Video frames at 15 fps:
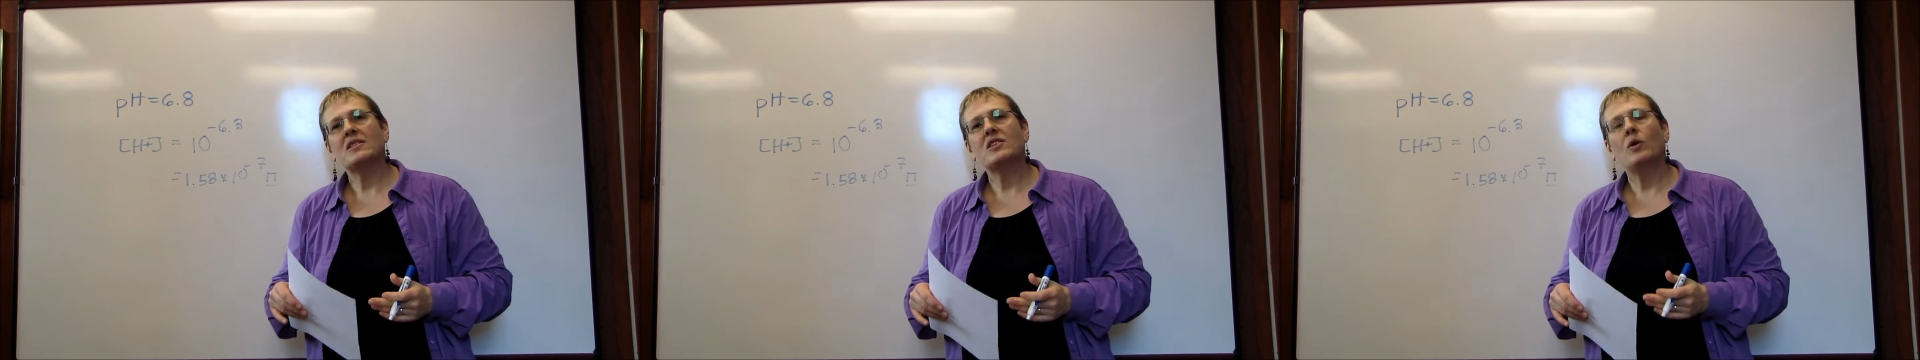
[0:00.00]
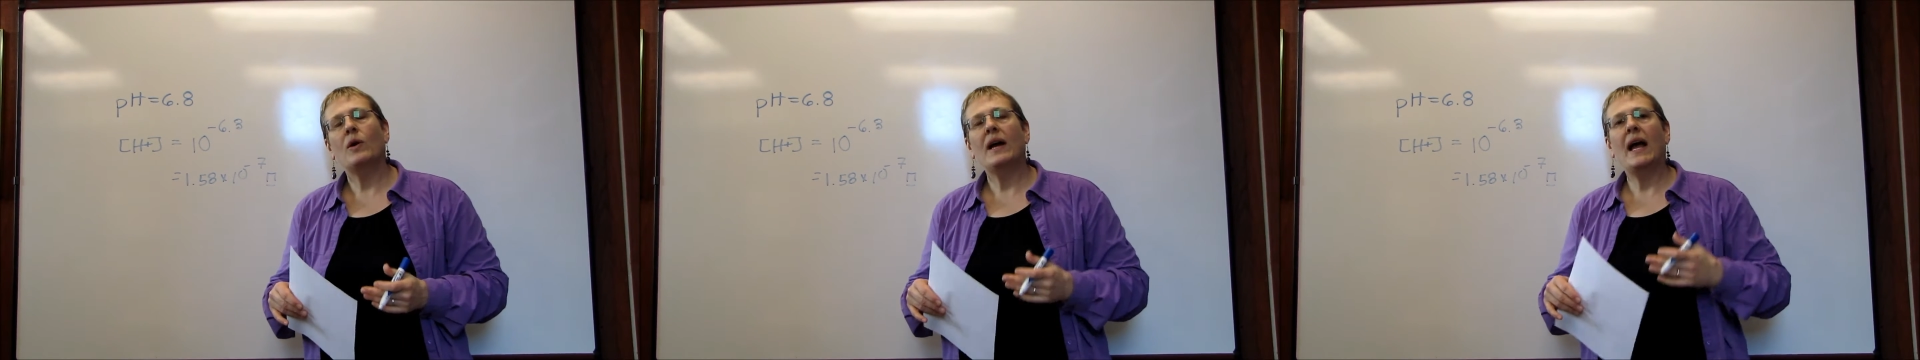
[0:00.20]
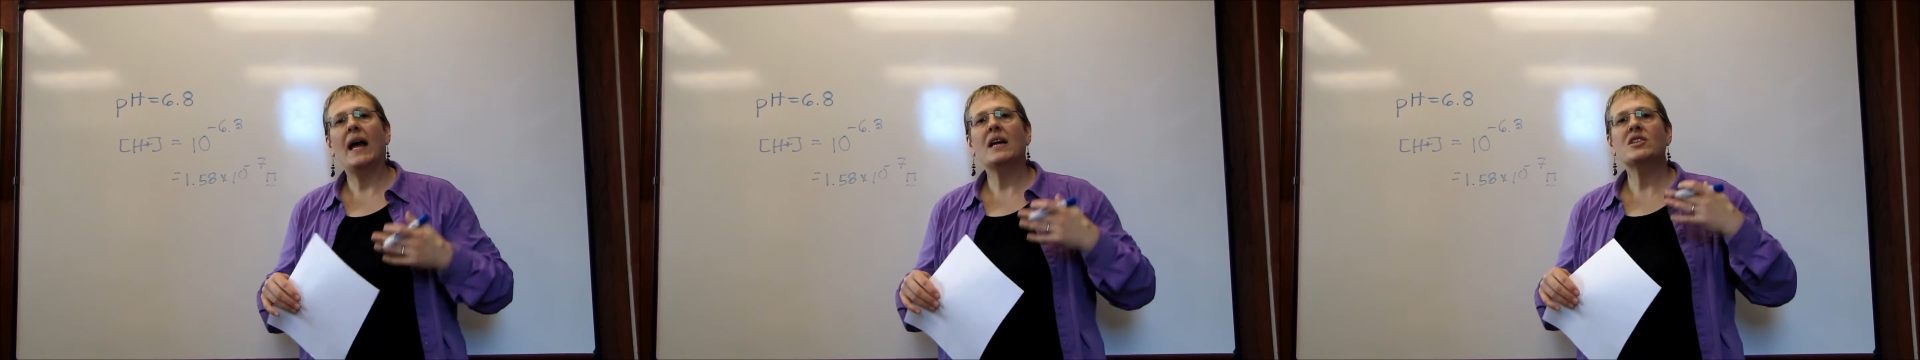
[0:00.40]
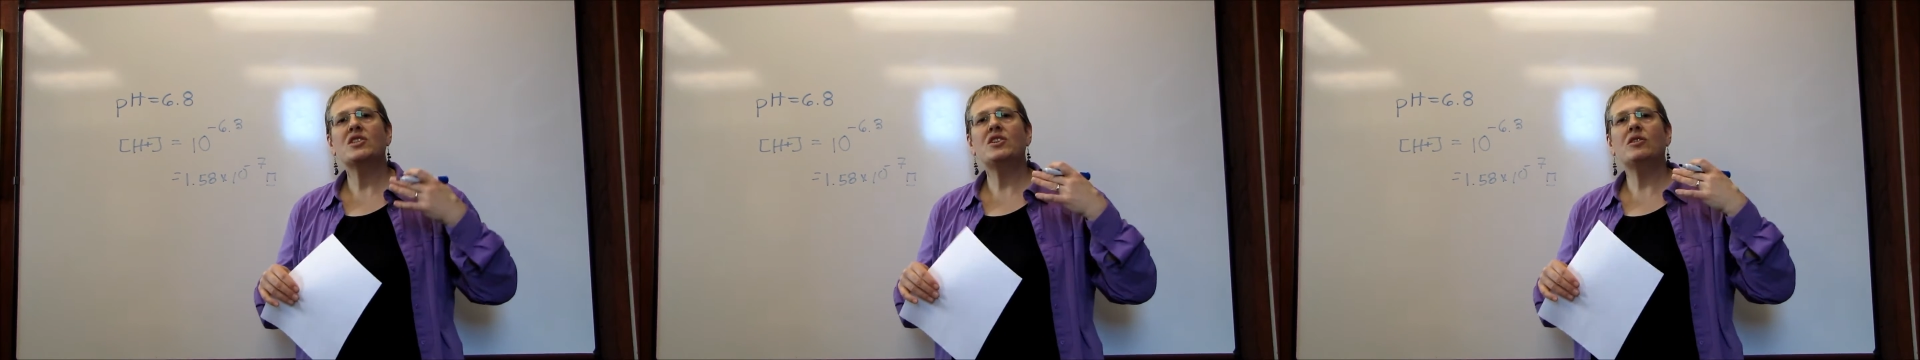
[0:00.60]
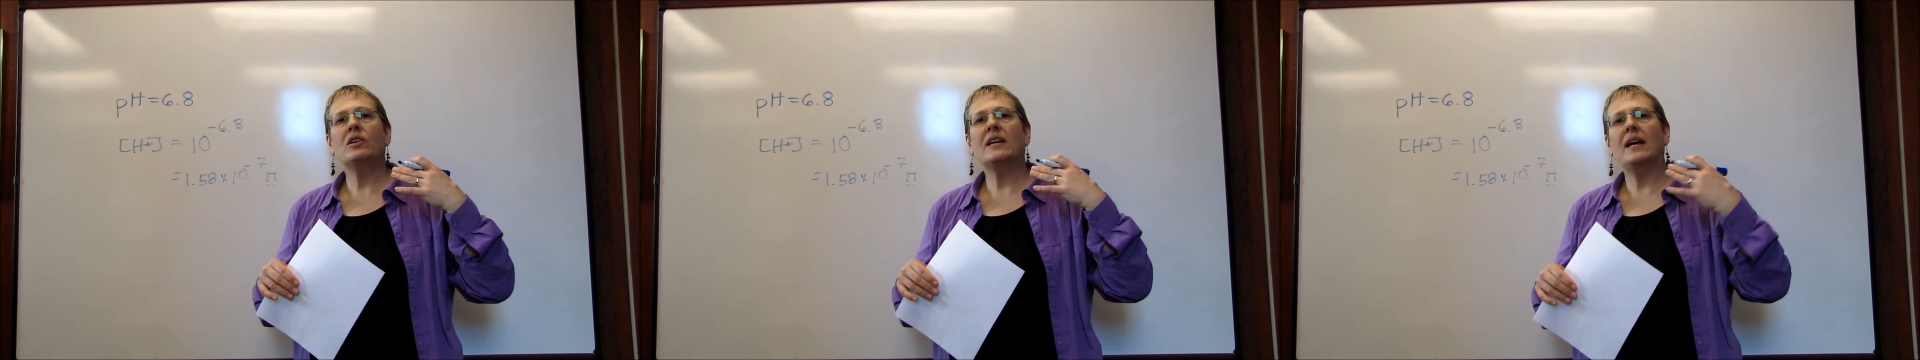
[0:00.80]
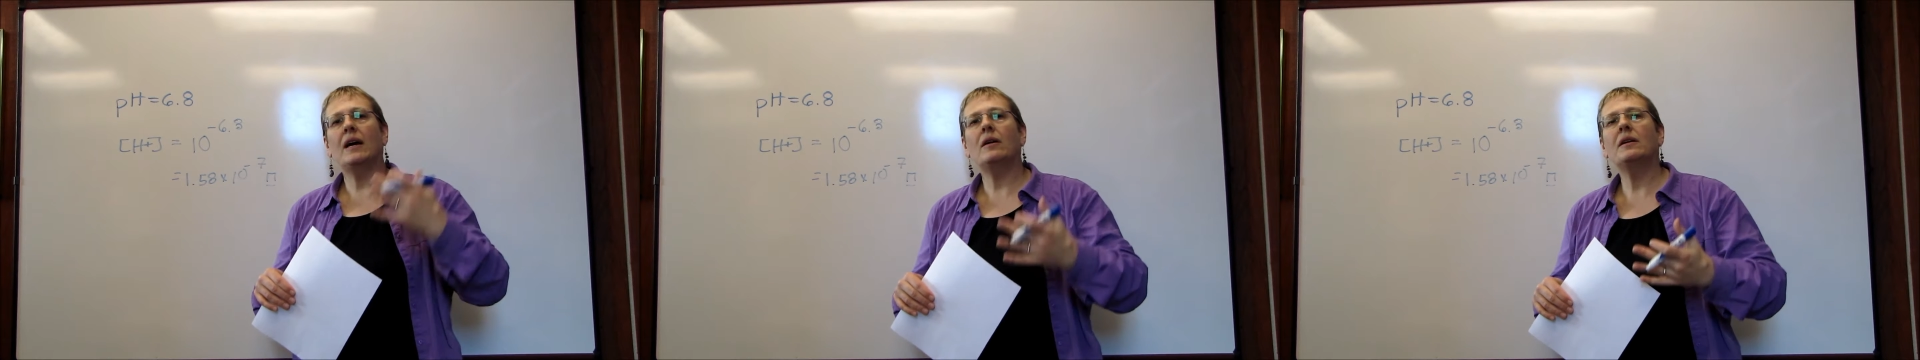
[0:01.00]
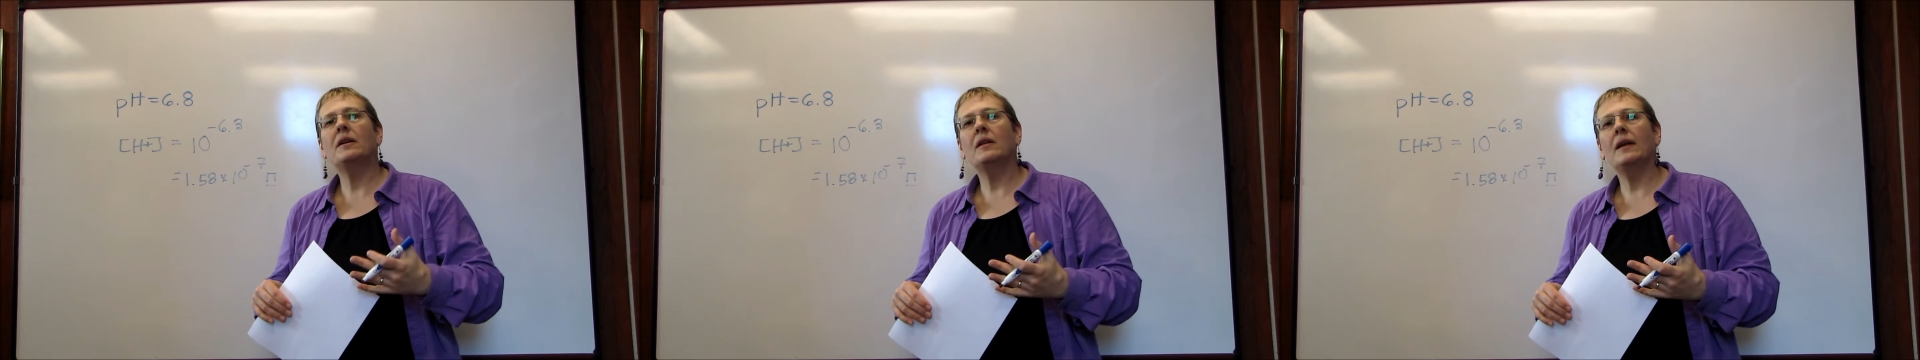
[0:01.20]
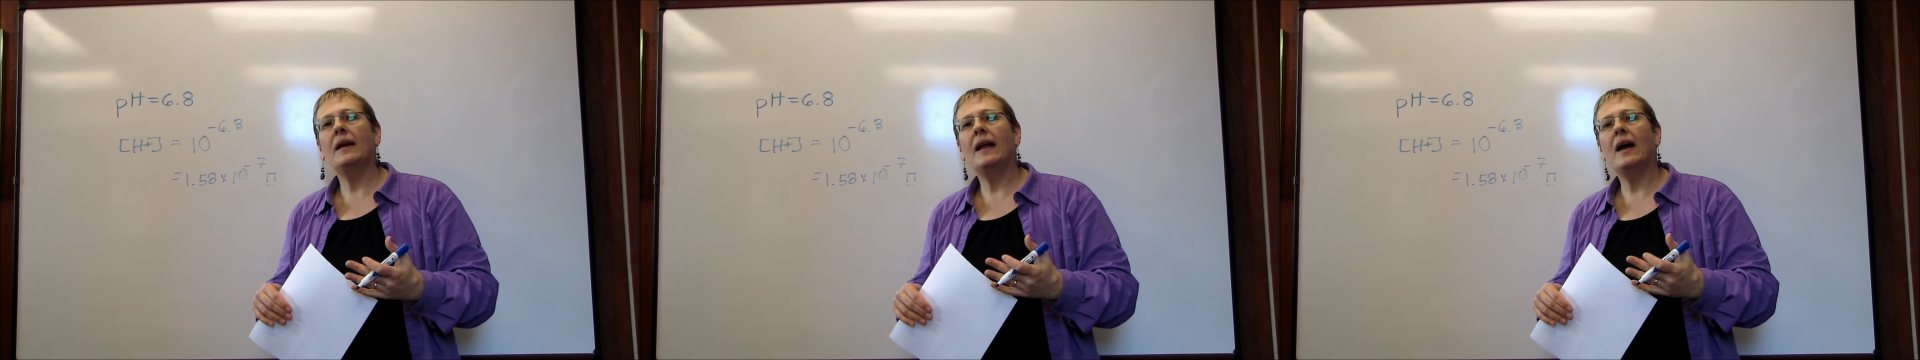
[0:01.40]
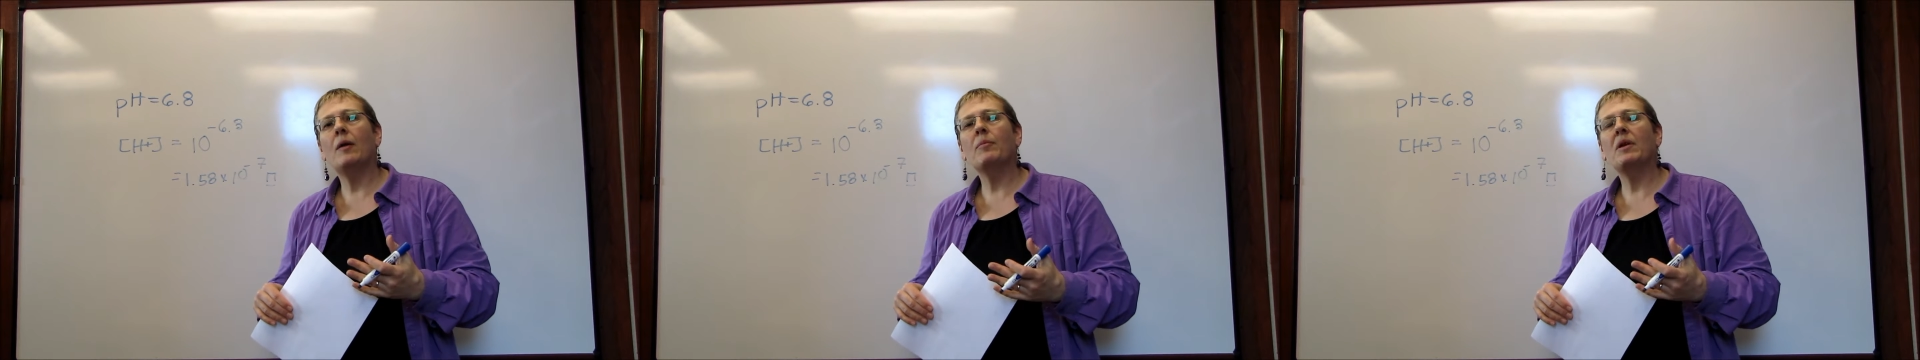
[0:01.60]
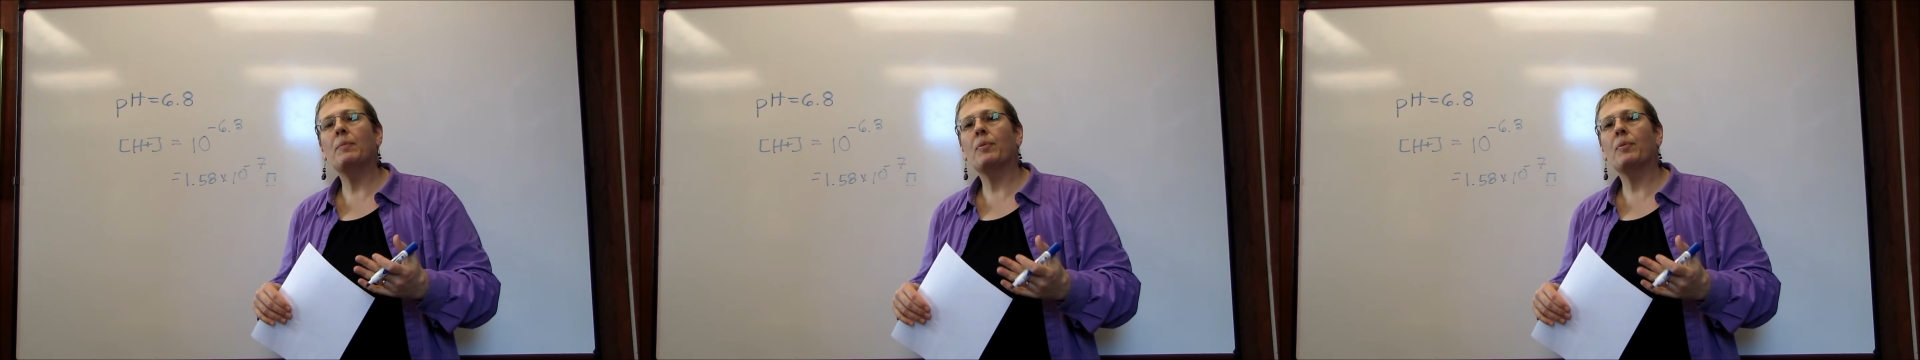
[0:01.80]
So I asked you to calculate how many